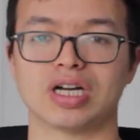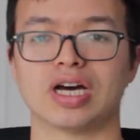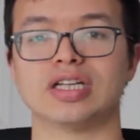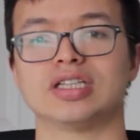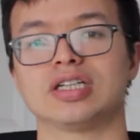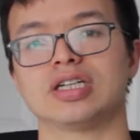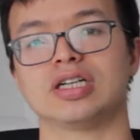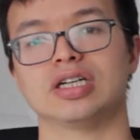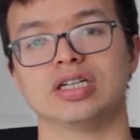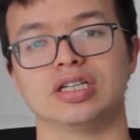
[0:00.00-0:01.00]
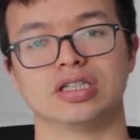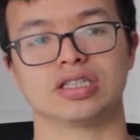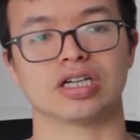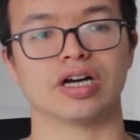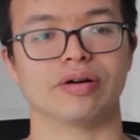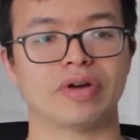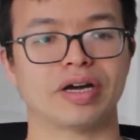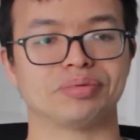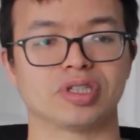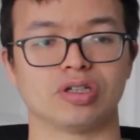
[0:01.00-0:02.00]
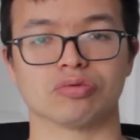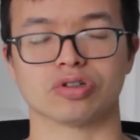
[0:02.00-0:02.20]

but I think it is absolutely